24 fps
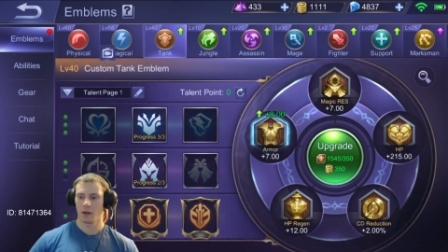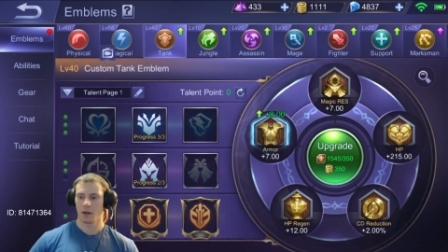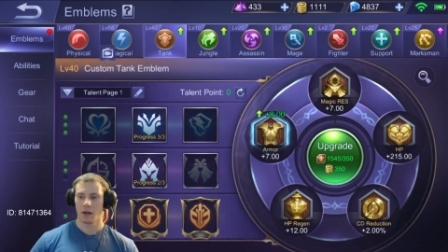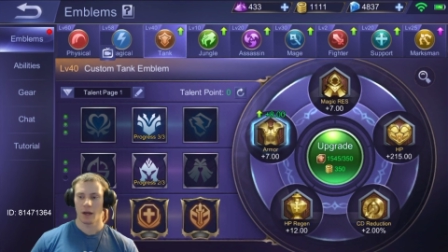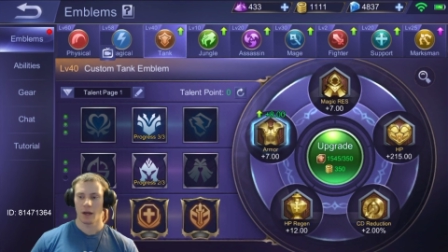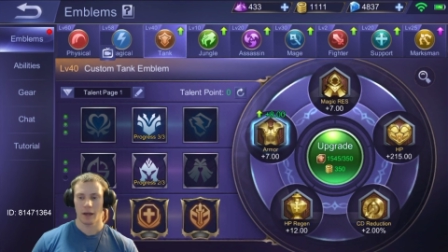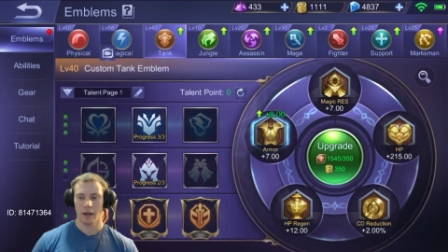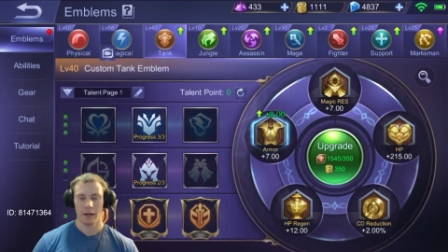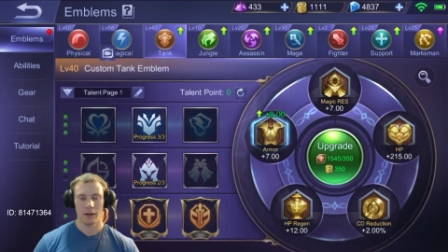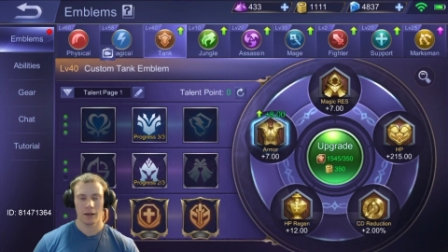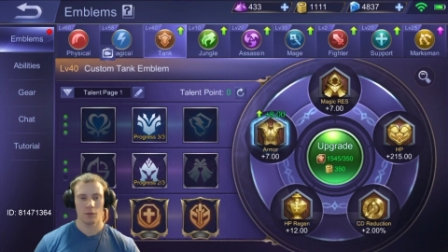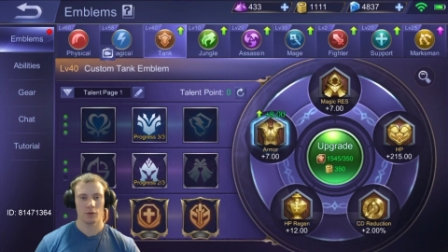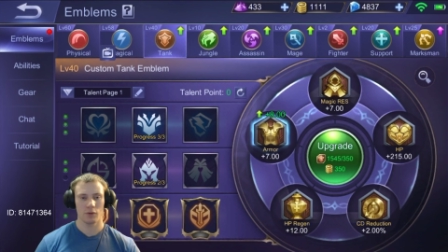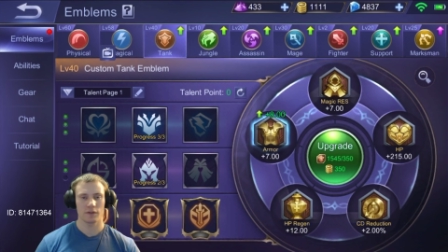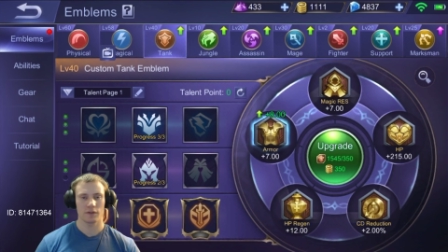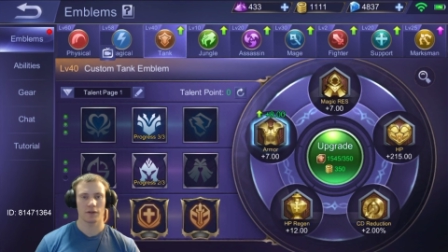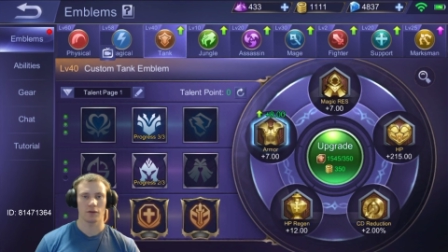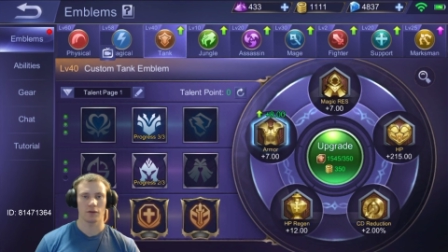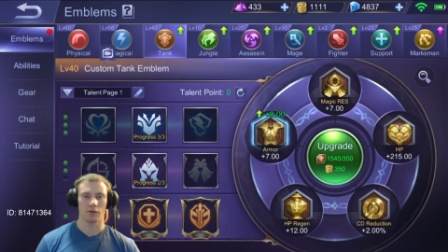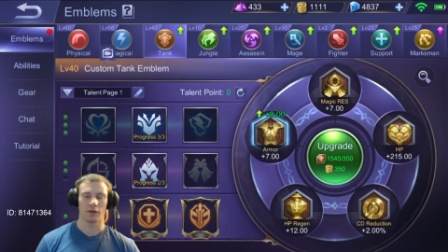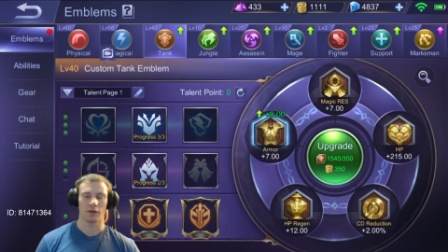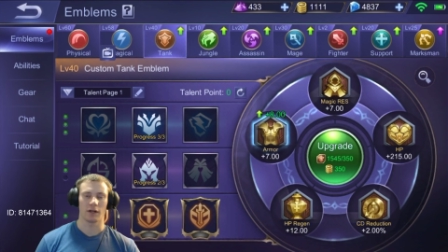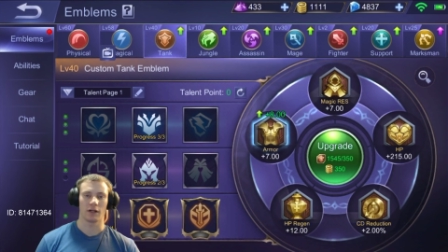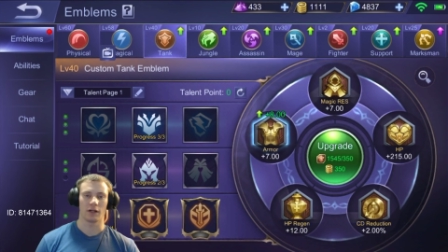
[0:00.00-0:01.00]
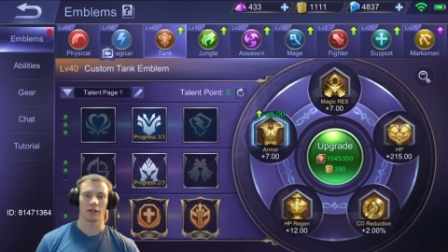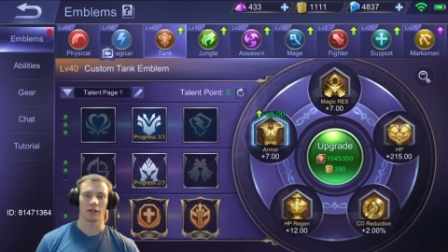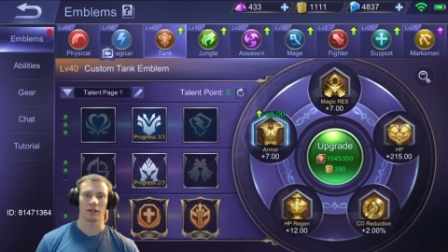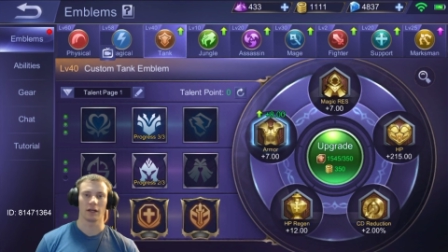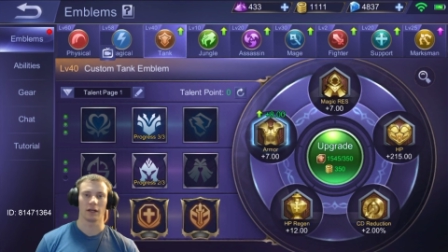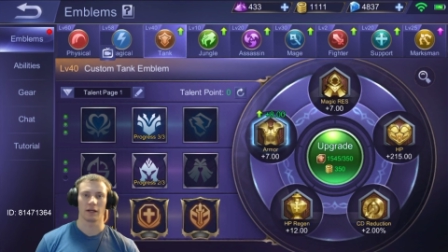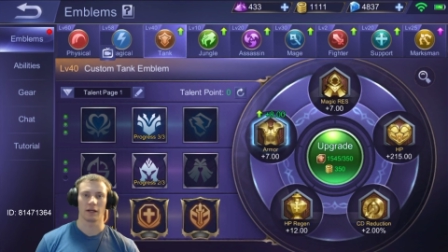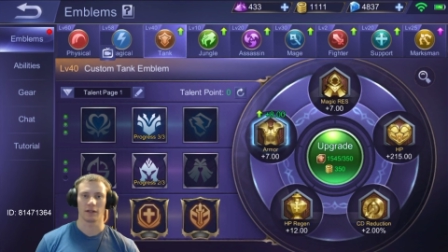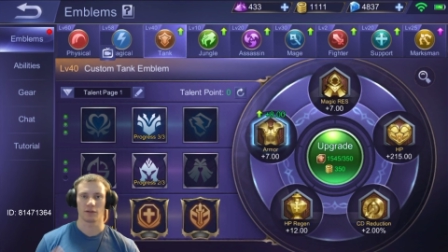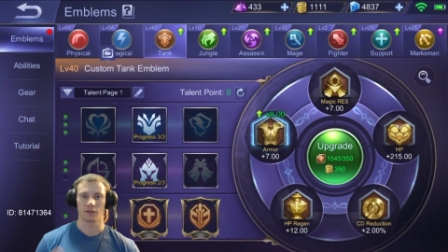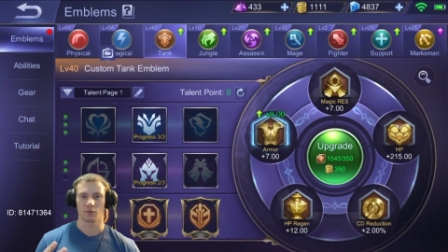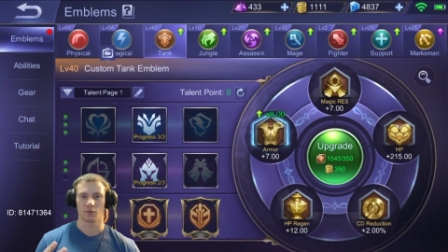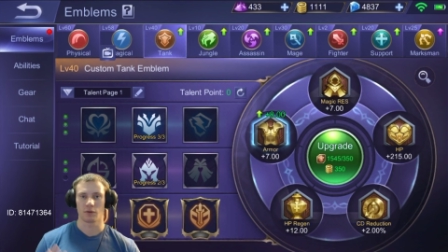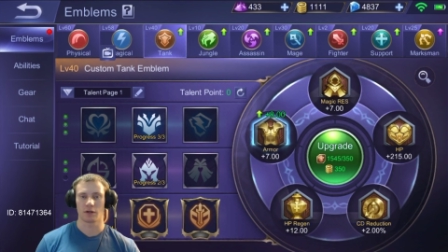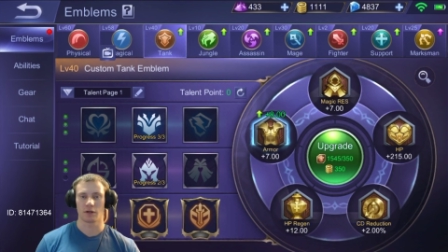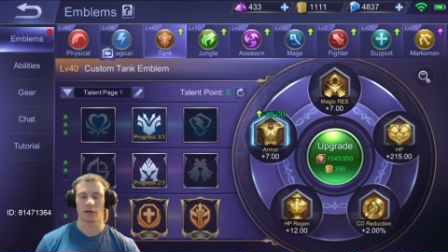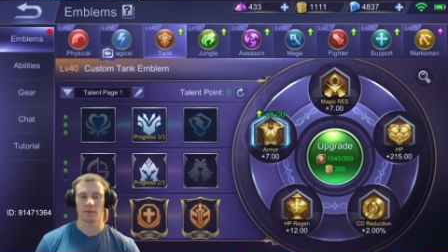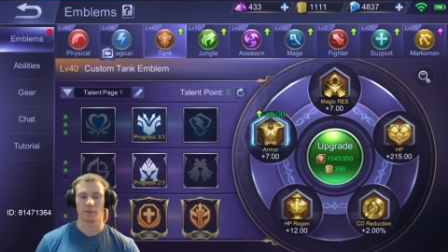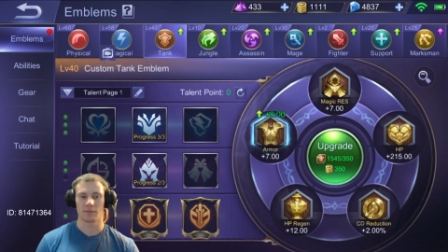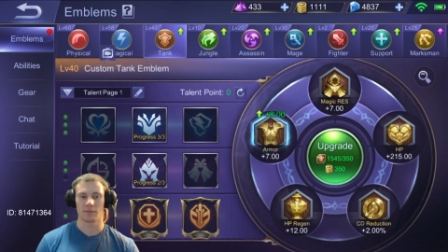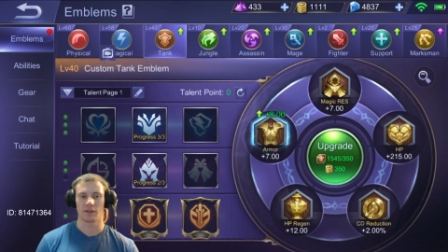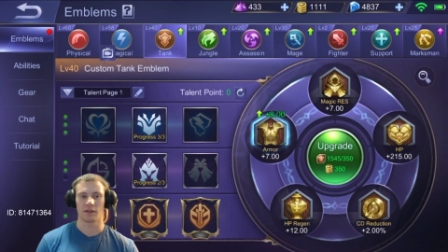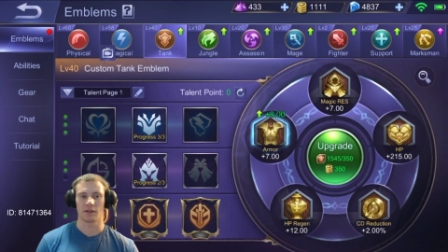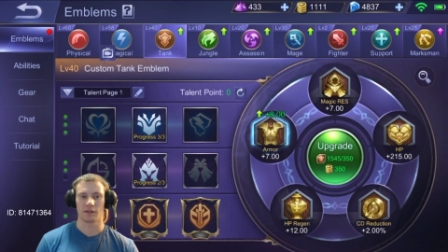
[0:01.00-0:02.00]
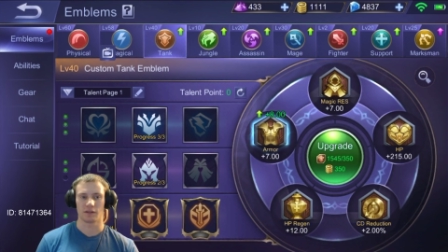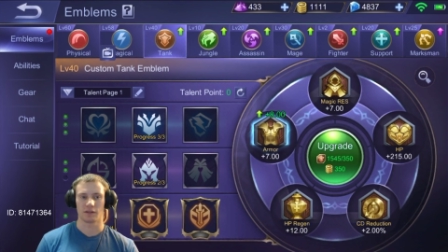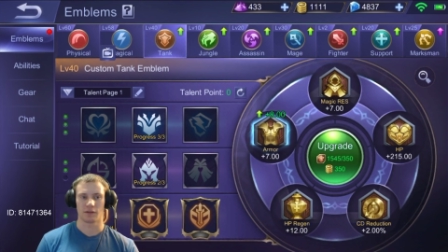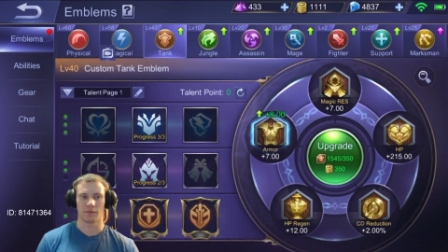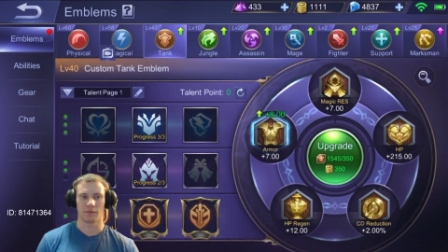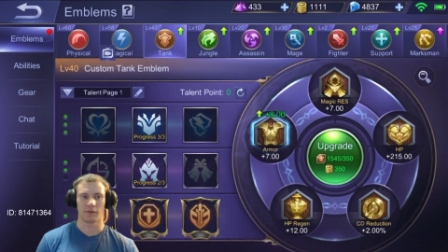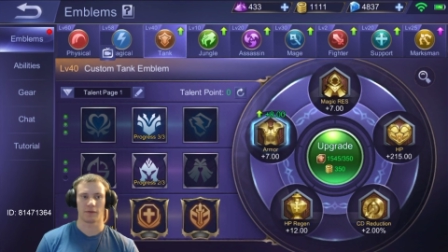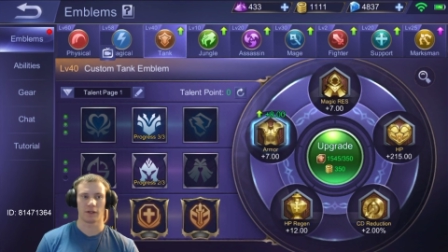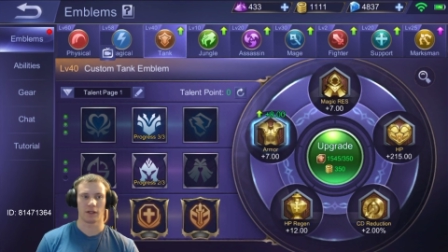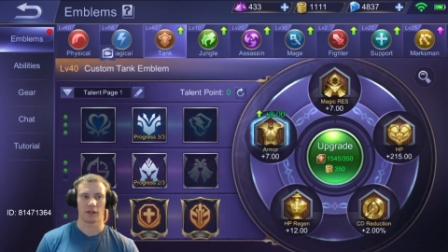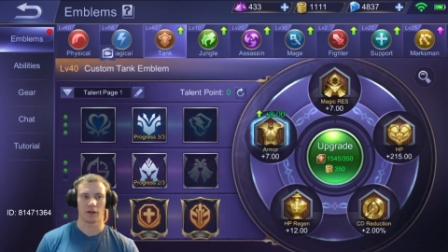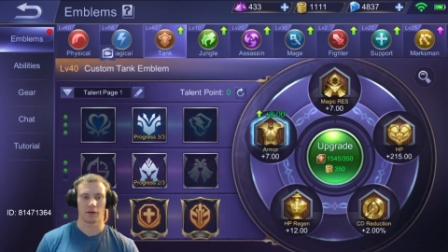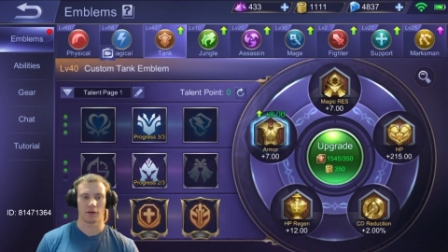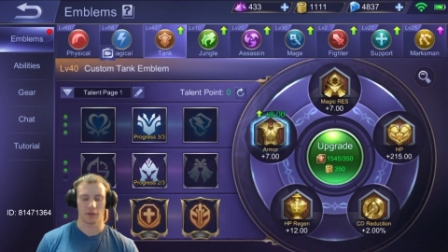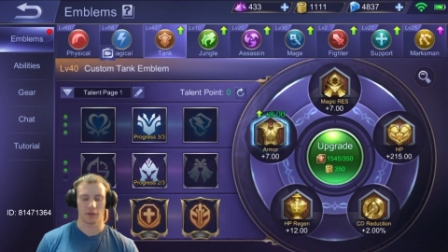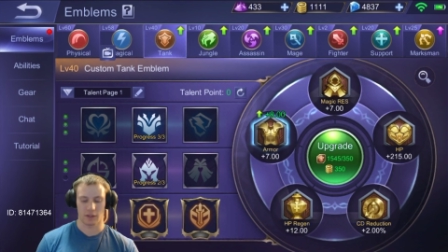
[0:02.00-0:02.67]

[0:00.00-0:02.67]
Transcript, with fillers: Hey, what's going on guys? Welcome to this video.